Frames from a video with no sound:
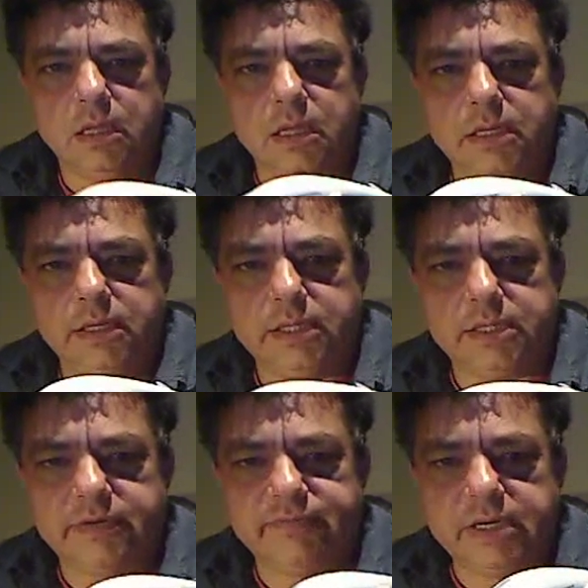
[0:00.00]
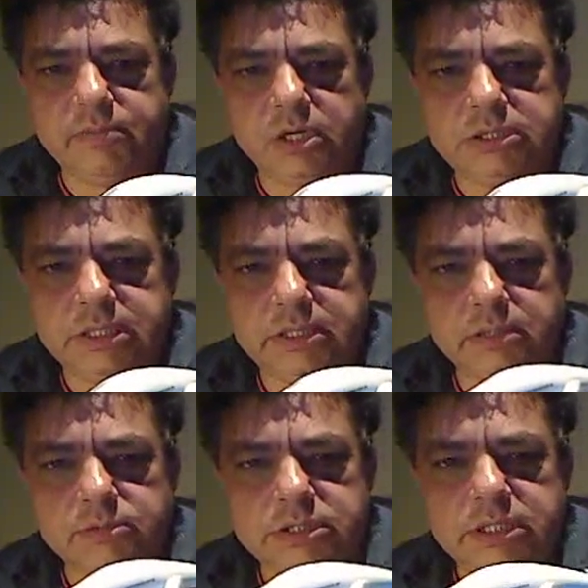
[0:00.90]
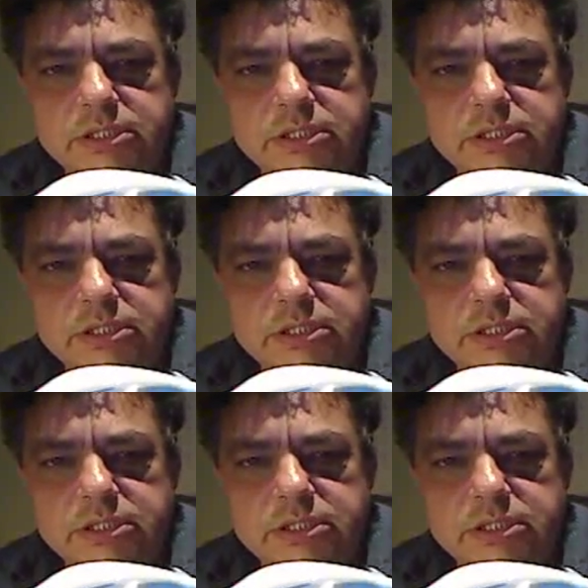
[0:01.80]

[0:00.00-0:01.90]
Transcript: Now that I've unboxed it, I'm just